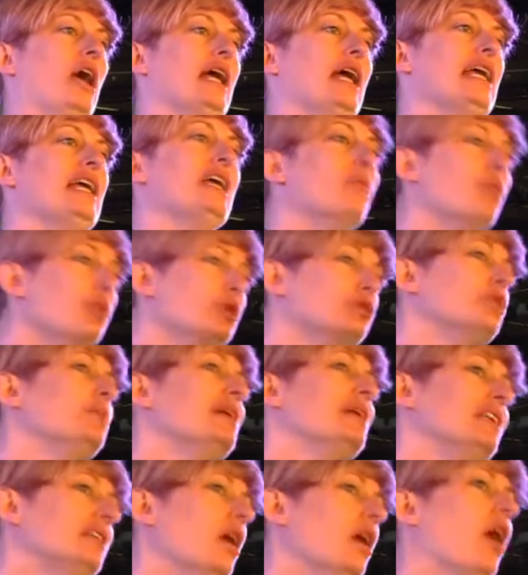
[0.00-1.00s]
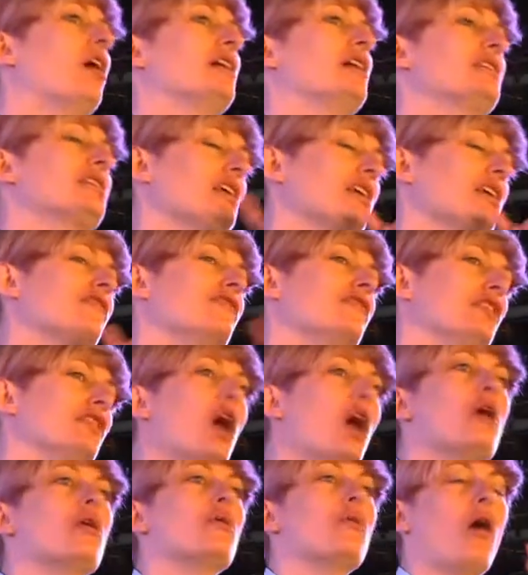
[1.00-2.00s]
it would have been nice, even
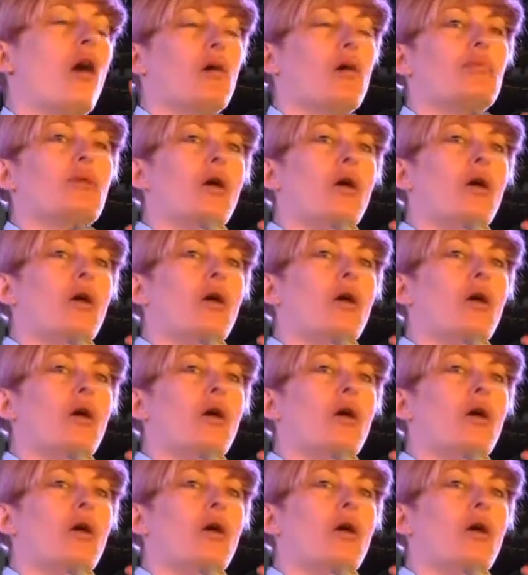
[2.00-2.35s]
though I